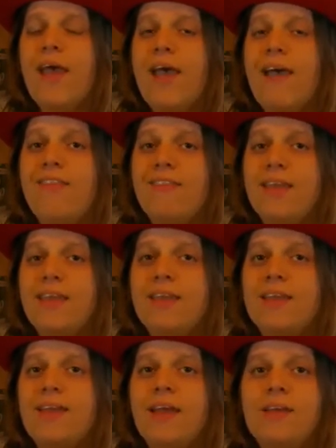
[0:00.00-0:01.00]
And
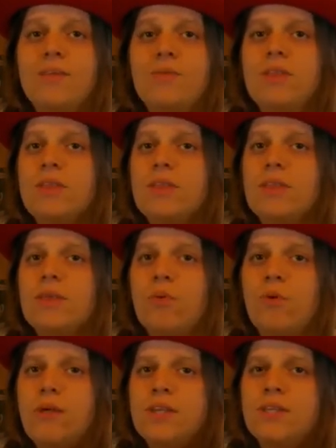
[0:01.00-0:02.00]
then when the
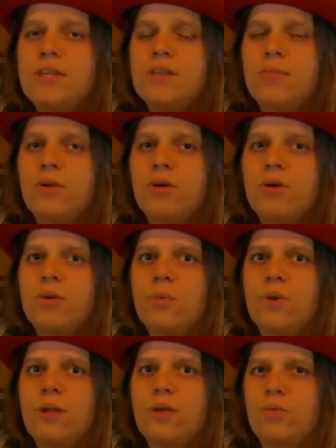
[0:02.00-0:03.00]
point in the book
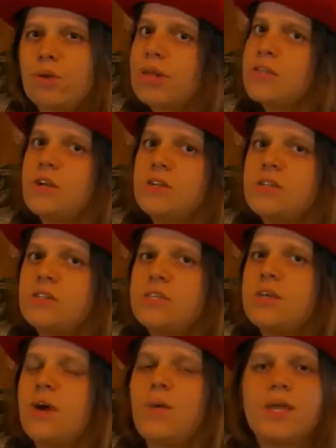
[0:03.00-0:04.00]
when it really starts to
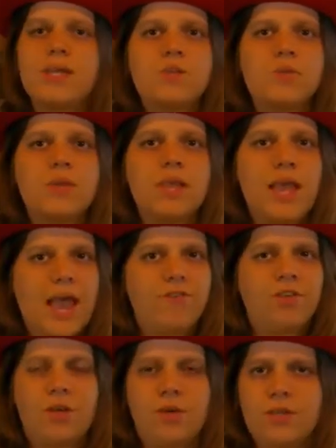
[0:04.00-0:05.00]
get going is when they have
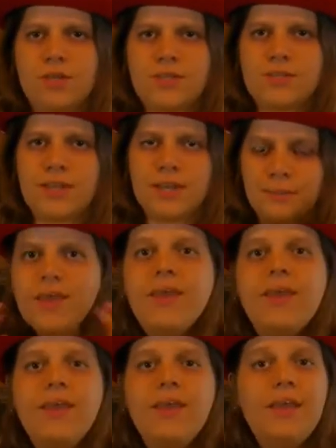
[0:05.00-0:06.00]
to go to the city.
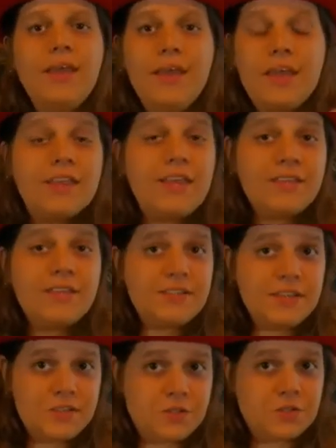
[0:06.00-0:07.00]
This
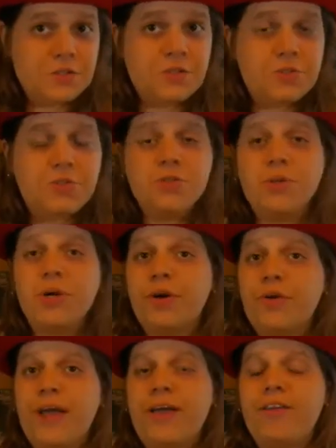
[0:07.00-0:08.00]
is due to her
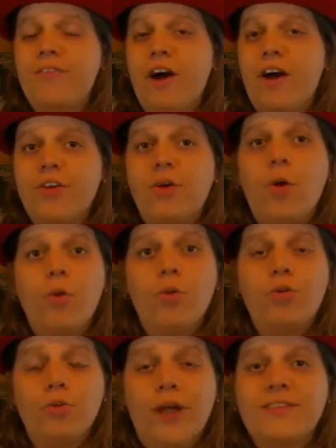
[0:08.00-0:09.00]
grandfather, Old
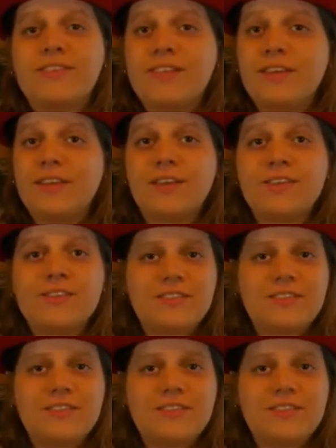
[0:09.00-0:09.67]
Grant's illness.